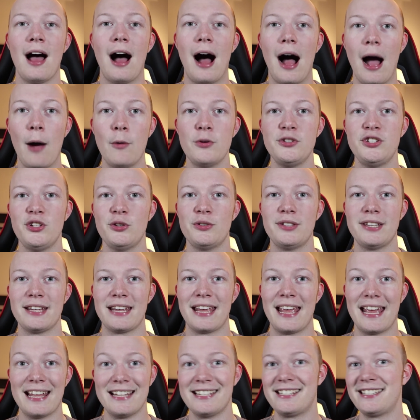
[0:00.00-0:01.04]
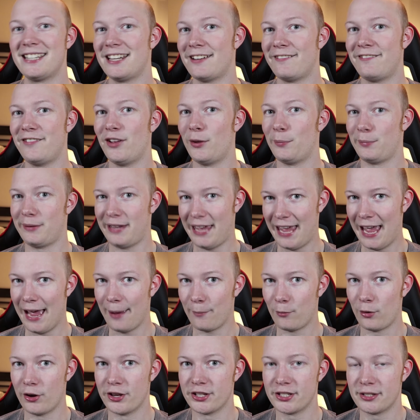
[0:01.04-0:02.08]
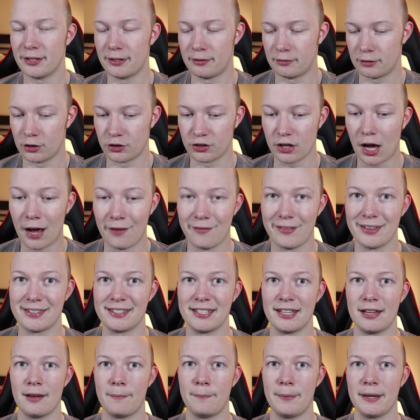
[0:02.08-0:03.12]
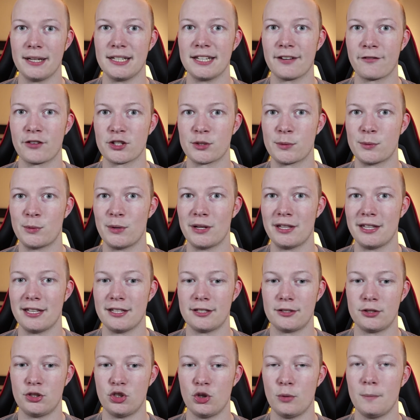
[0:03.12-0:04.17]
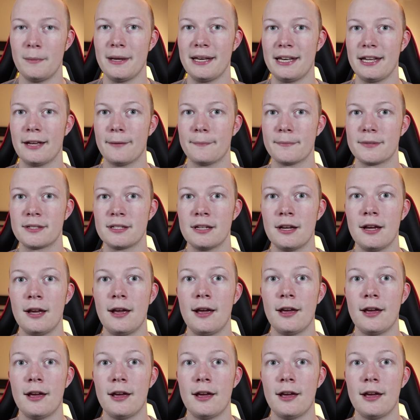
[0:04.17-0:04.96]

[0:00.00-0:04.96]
I was using instant film cameras, and there's obviously a big difference between these two mediums.